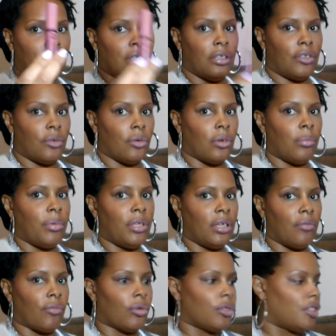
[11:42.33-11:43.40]
is going to be
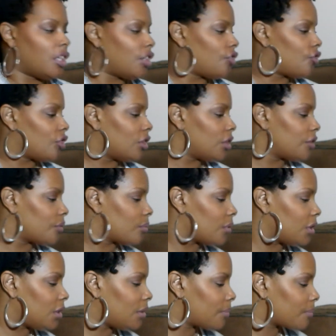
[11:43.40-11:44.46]
in rotation this
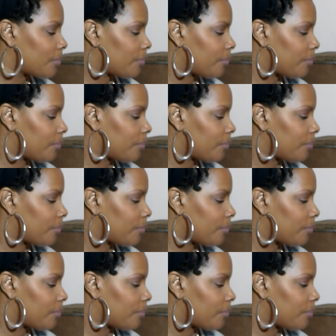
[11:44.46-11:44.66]
week.